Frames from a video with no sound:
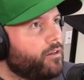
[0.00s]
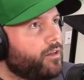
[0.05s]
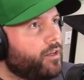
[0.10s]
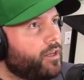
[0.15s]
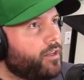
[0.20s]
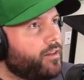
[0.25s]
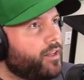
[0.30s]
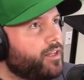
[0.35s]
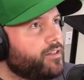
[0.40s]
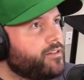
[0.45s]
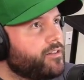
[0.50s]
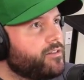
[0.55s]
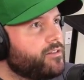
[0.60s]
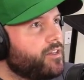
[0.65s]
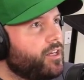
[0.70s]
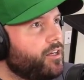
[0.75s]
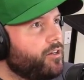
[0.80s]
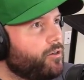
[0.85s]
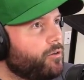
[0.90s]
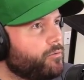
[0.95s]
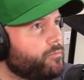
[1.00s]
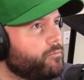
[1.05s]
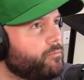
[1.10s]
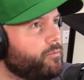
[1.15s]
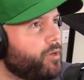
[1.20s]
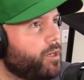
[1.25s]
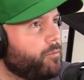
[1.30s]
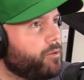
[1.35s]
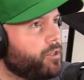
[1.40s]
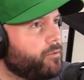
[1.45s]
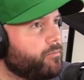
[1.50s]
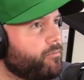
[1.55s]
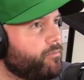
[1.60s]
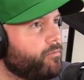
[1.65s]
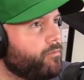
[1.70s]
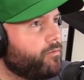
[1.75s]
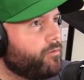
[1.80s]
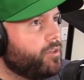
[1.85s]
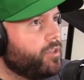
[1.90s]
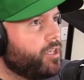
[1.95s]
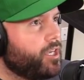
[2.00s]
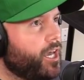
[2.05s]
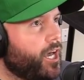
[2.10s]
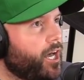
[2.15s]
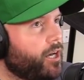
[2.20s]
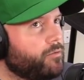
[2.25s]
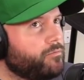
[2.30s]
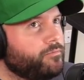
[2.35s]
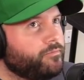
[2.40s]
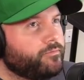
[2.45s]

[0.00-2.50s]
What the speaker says: And that's a single, maybe. Yeah.